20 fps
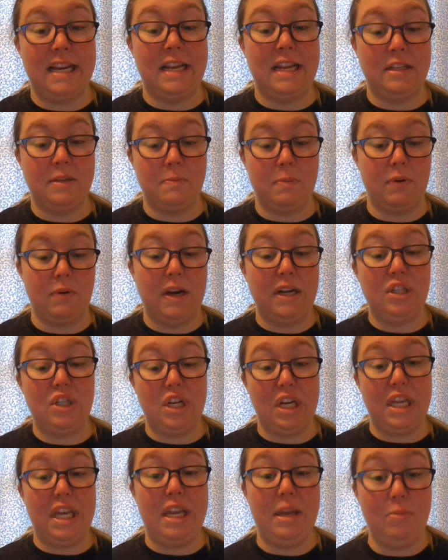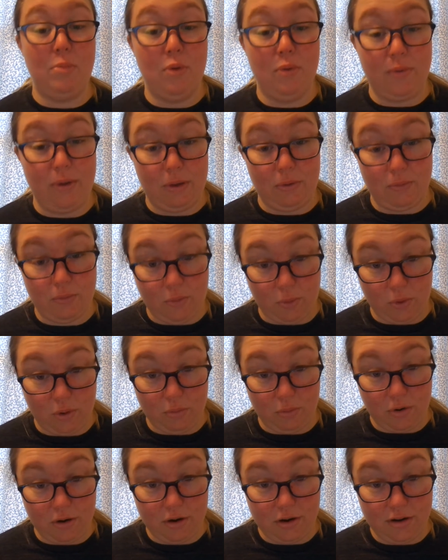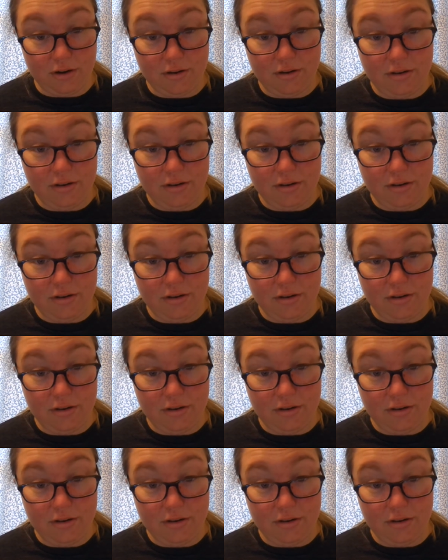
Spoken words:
inspiration to keep moving forward.